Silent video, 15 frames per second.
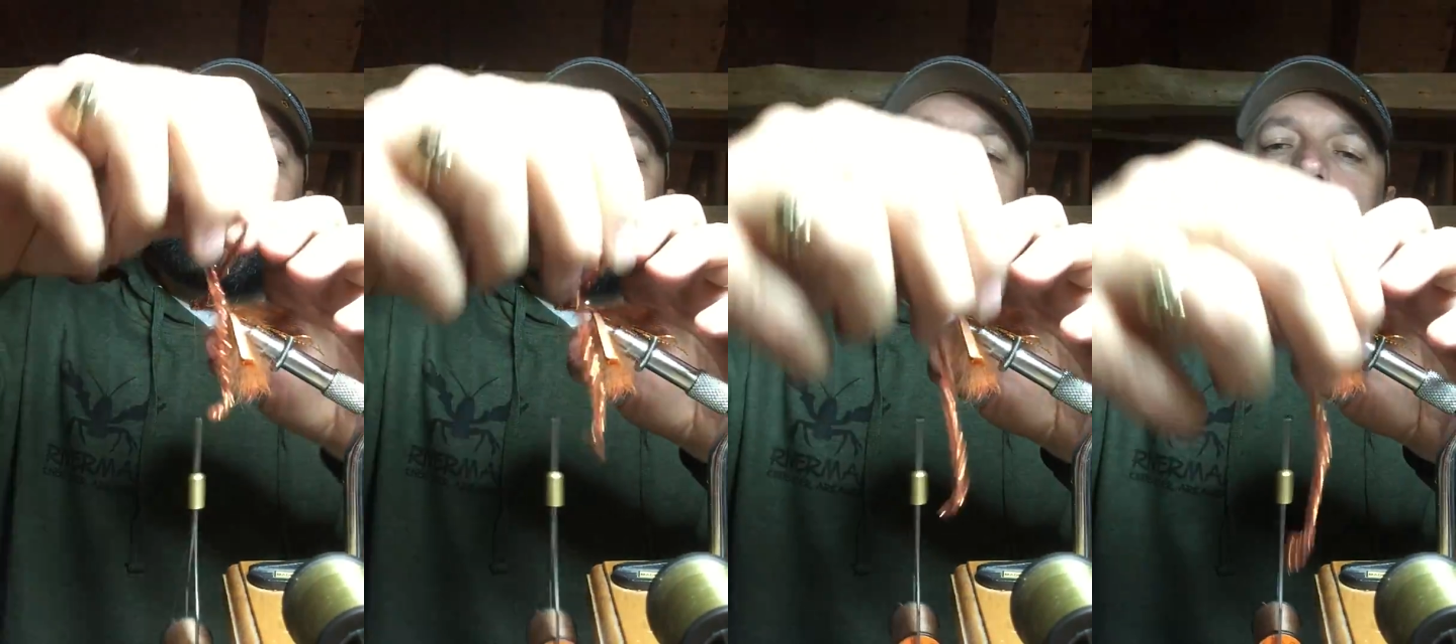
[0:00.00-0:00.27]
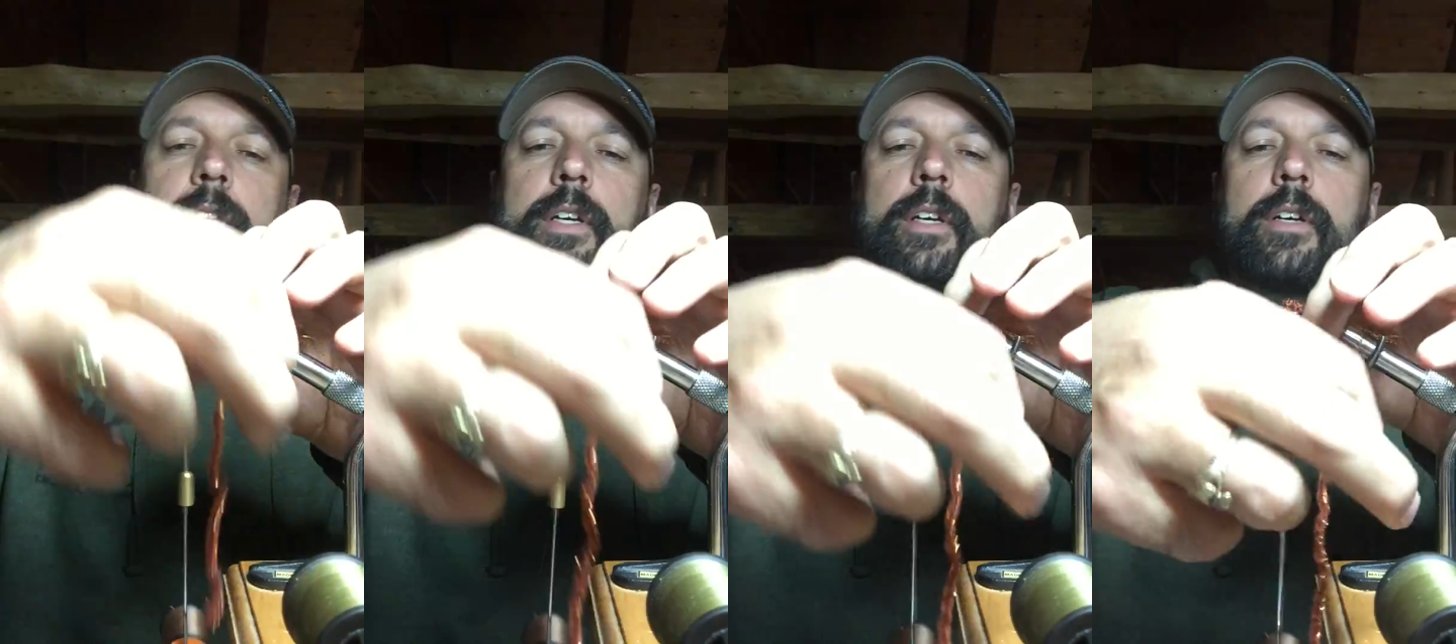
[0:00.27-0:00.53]

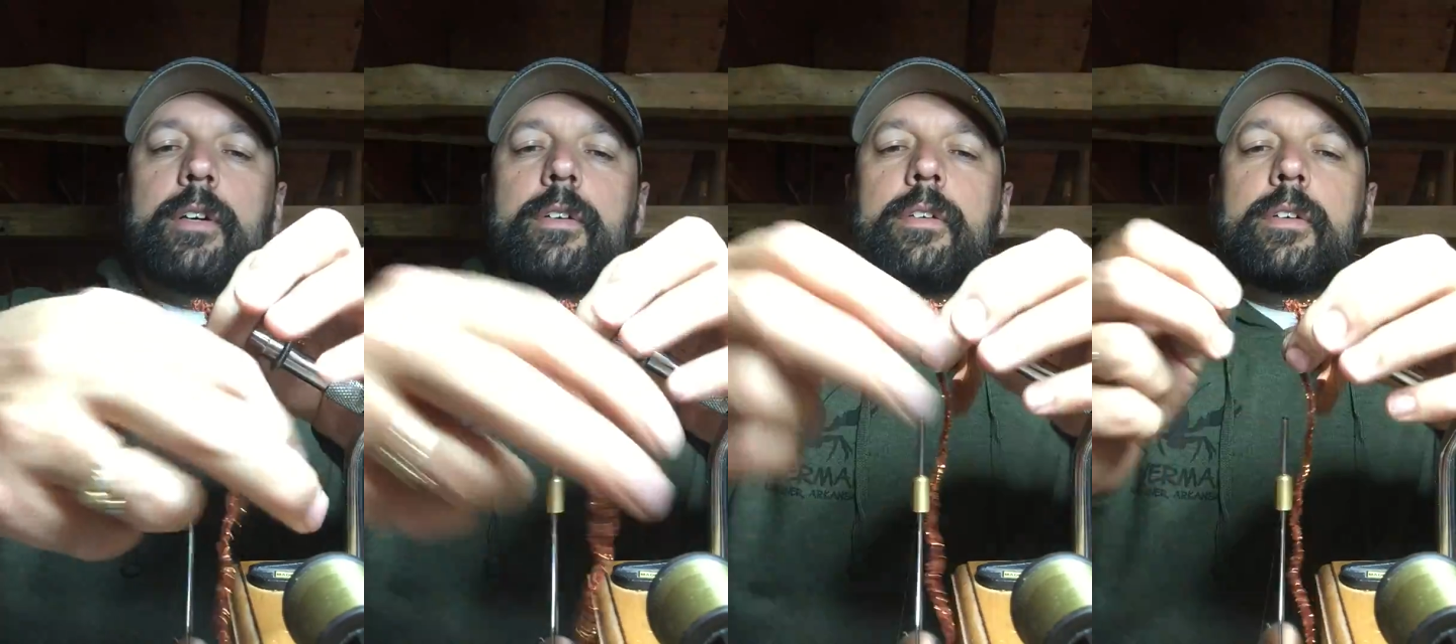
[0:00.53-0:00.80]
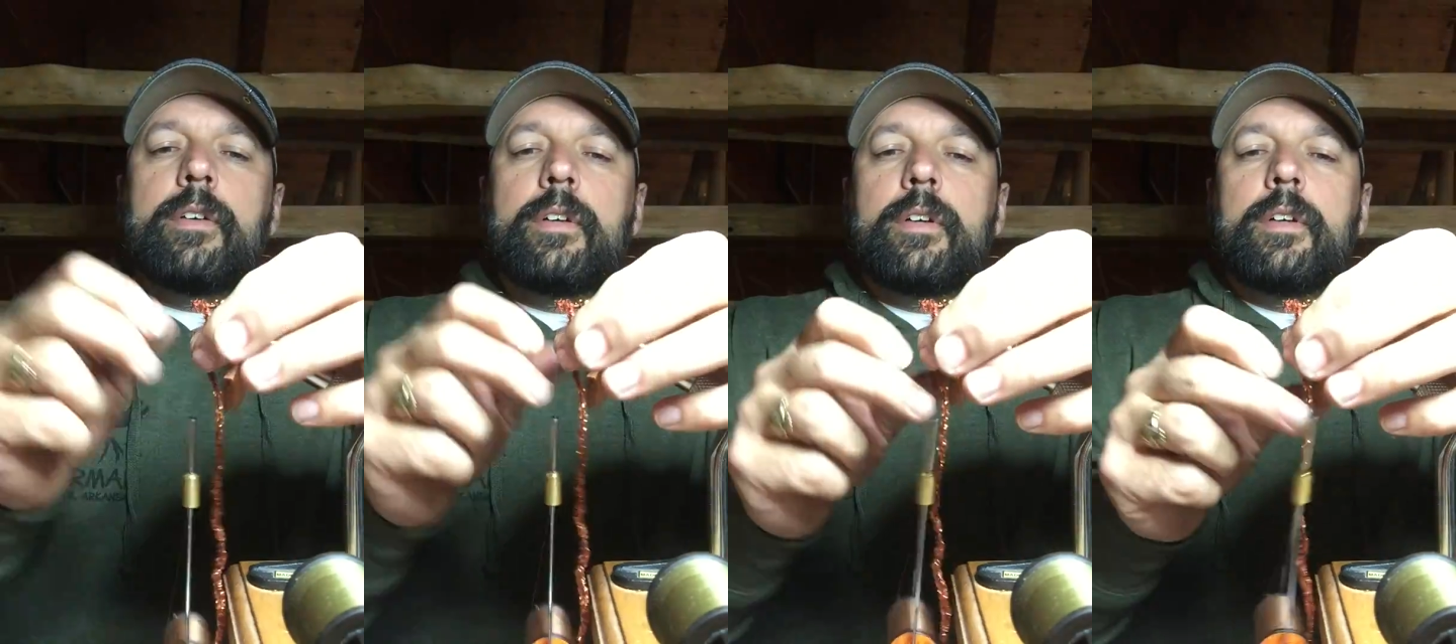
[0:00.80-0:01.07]
There we go.
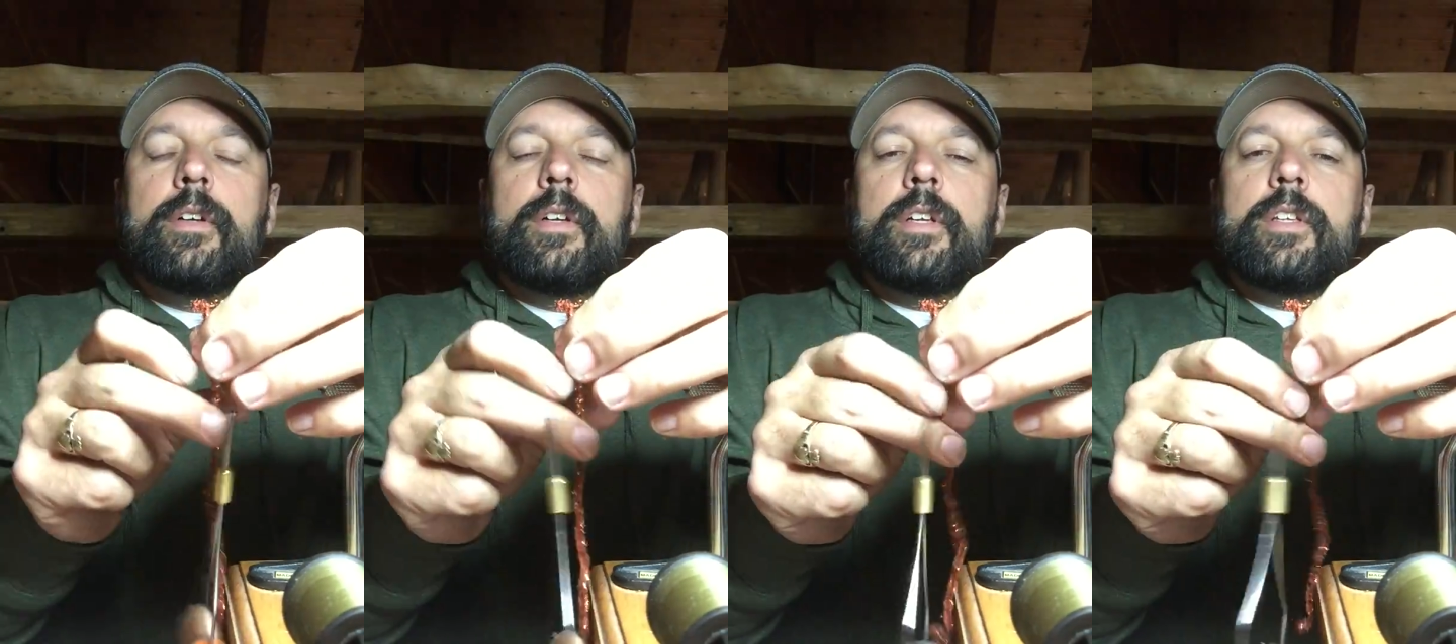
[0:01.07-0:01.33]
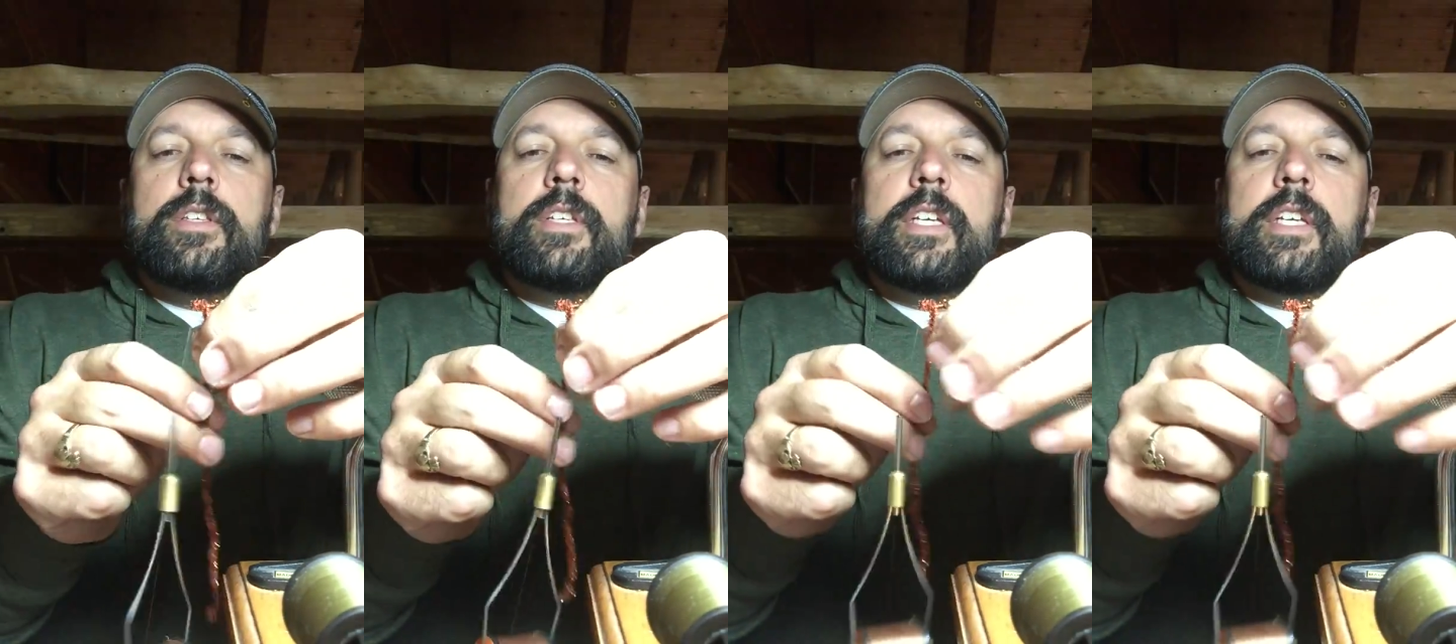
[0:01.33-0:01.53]
And